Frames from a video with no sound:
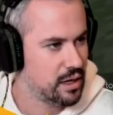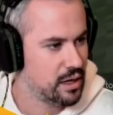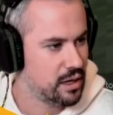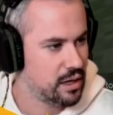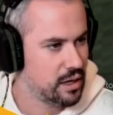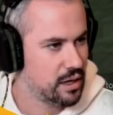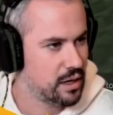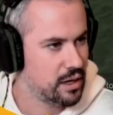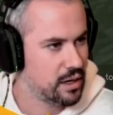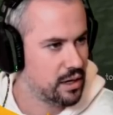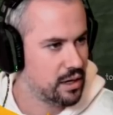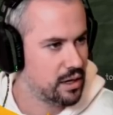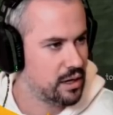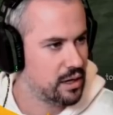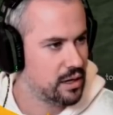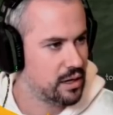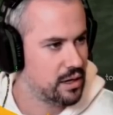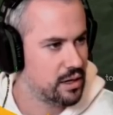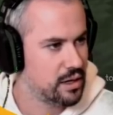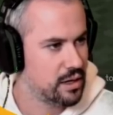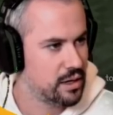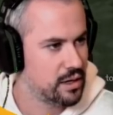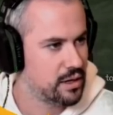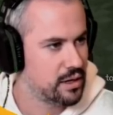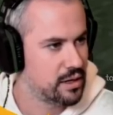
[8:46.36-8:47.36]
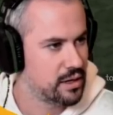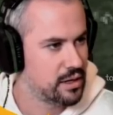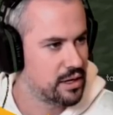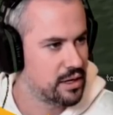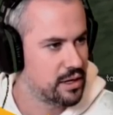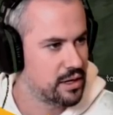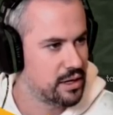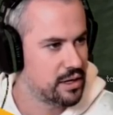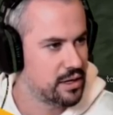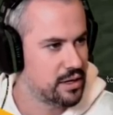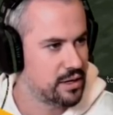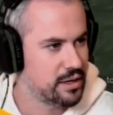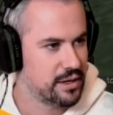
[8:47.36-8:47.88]
Hey, this guy's stealing our
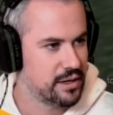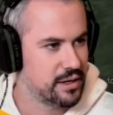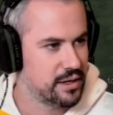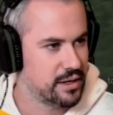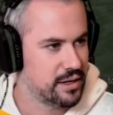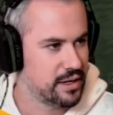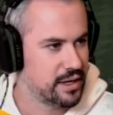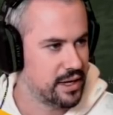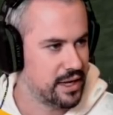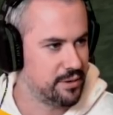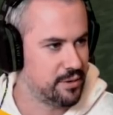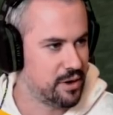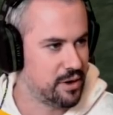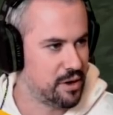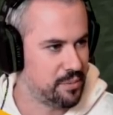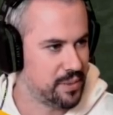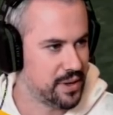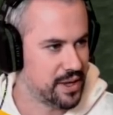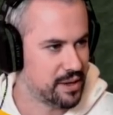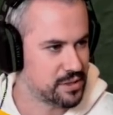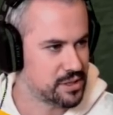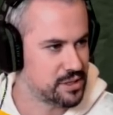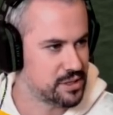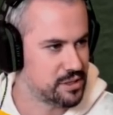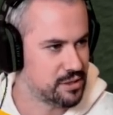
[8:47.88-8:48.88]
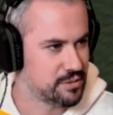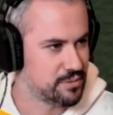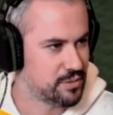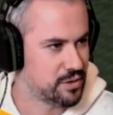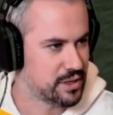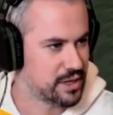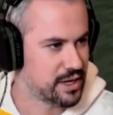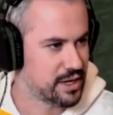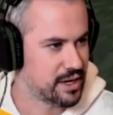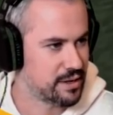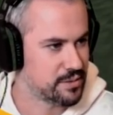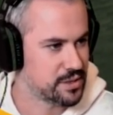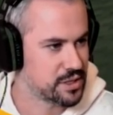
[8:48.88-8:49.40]
wiggle worm. He won't be able to do more
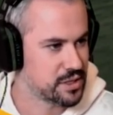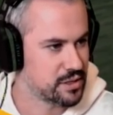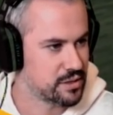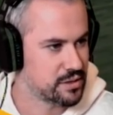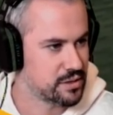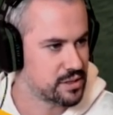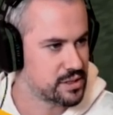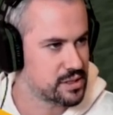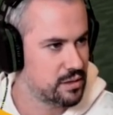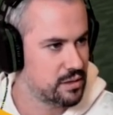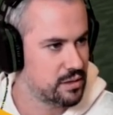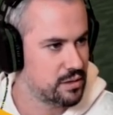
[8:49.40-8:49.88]
damage than us.